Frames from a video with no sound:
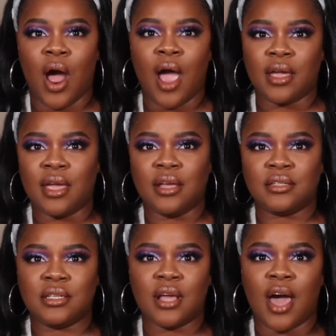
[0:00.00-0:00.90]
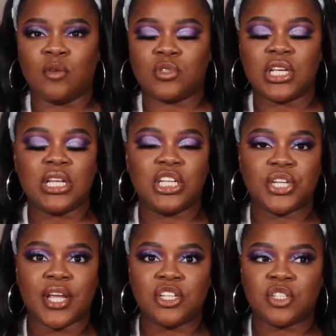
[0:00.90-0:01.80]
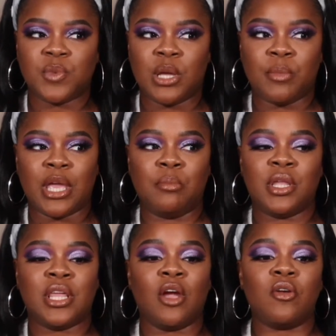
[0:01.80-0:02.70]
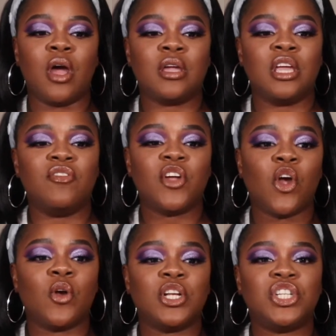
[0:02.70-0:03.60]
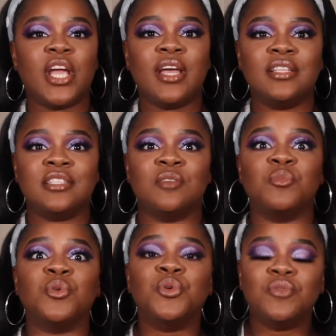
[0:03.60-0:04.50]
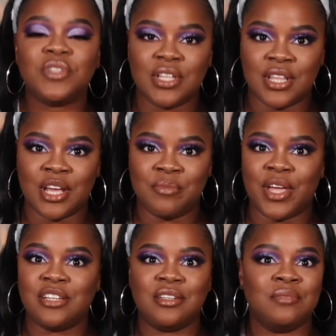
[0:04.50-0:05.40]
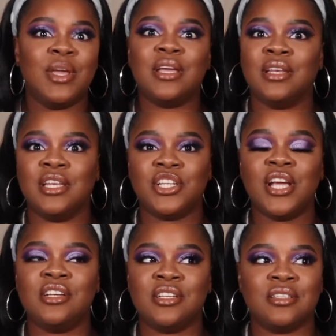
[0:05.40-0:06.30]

I don't see any changes being made, but they are not giving her a chance to prove to them that she's making any changes.